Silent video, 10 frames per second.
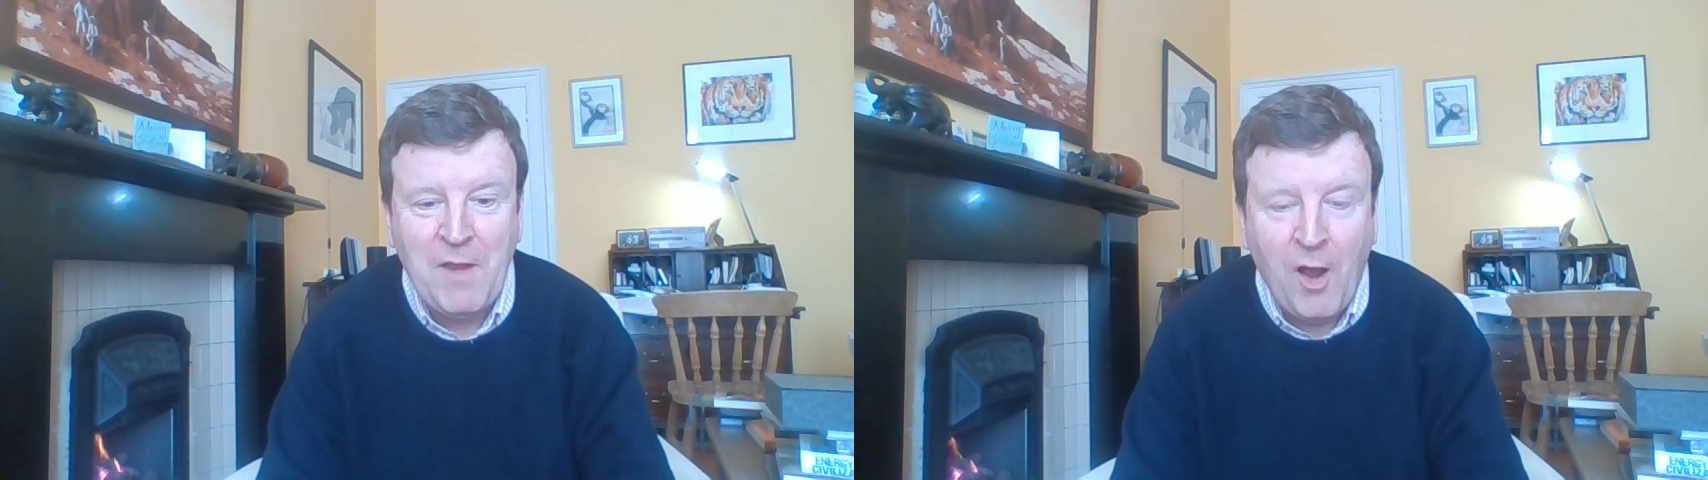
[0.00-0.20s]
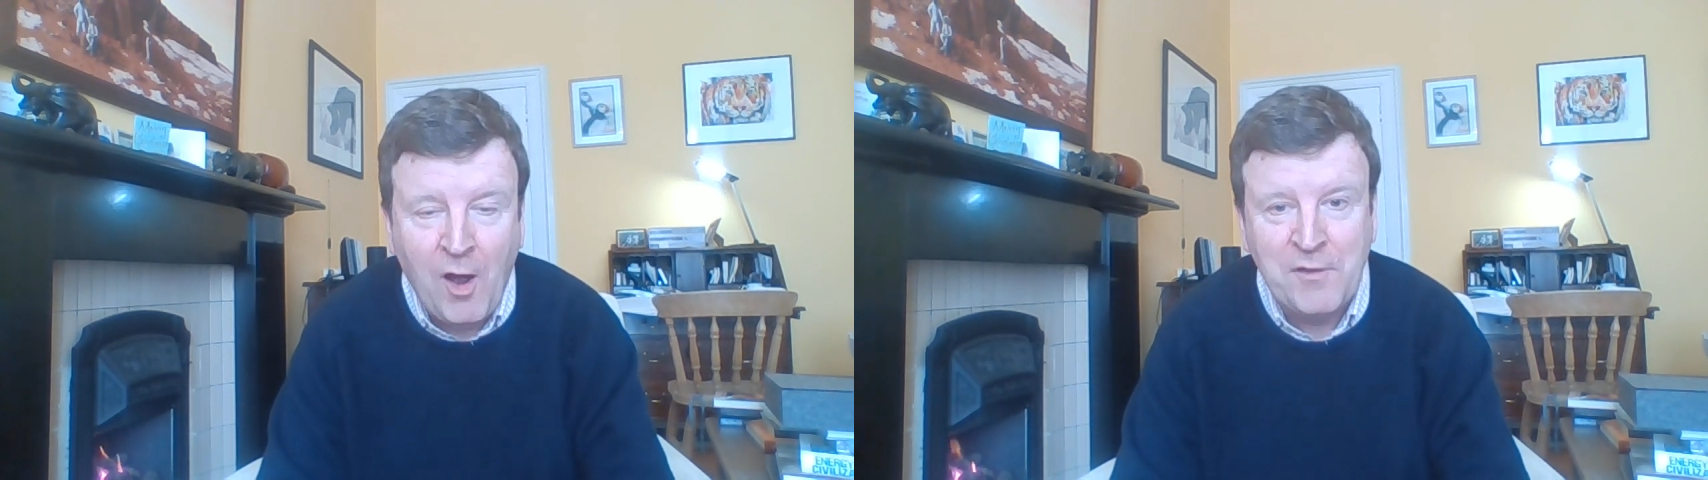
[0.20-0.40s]

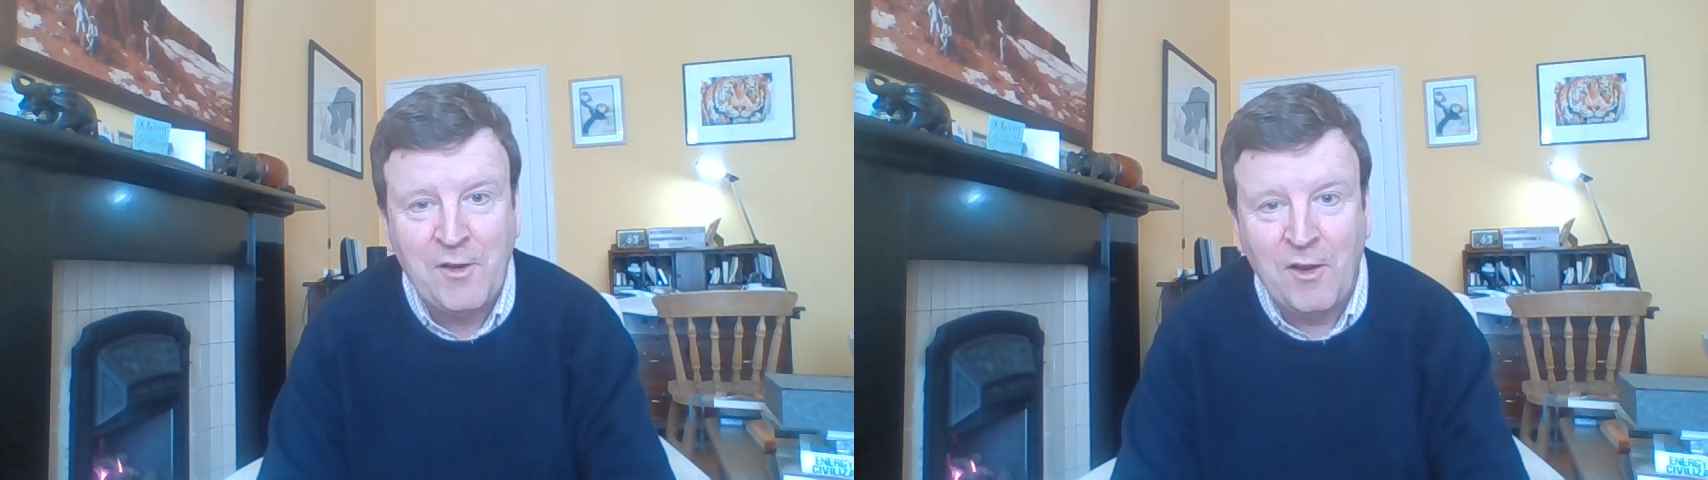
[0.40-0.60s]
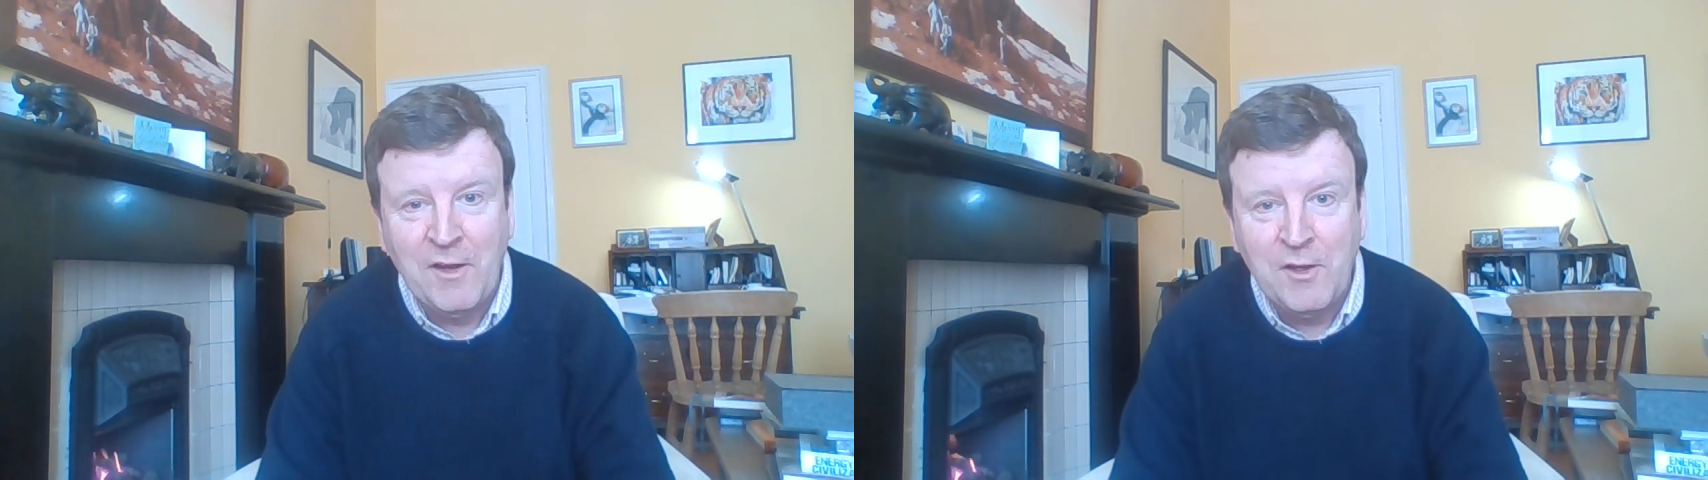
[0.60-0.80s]

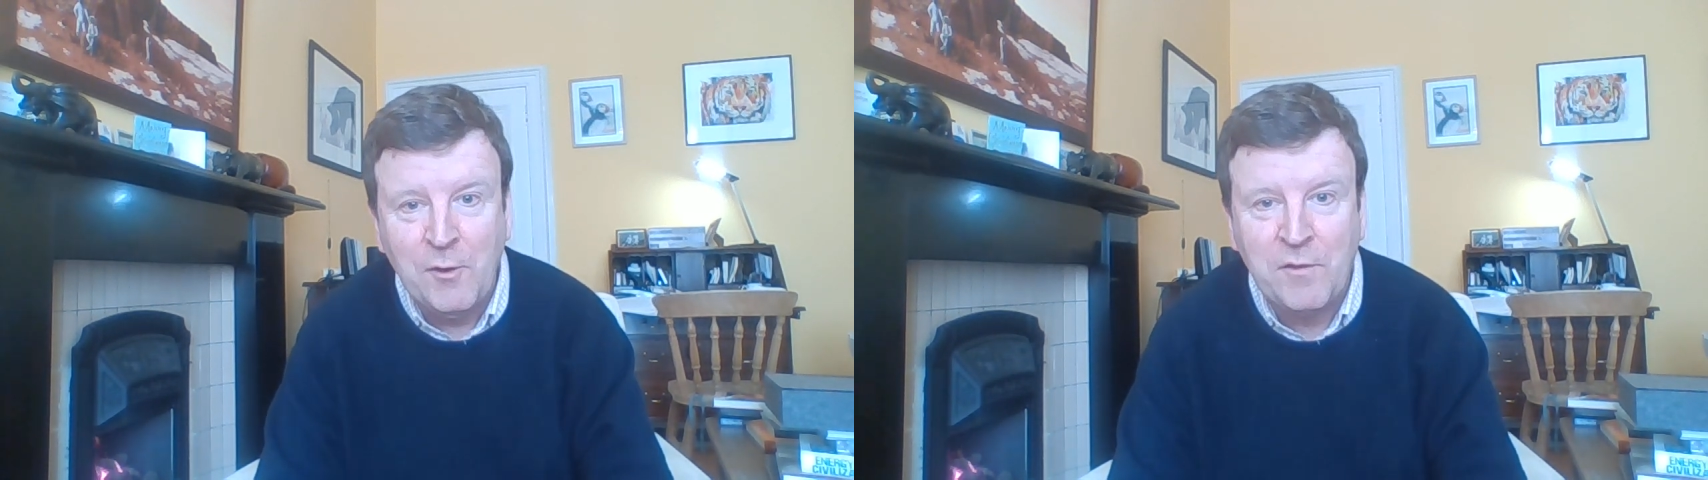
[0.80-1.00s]
article in New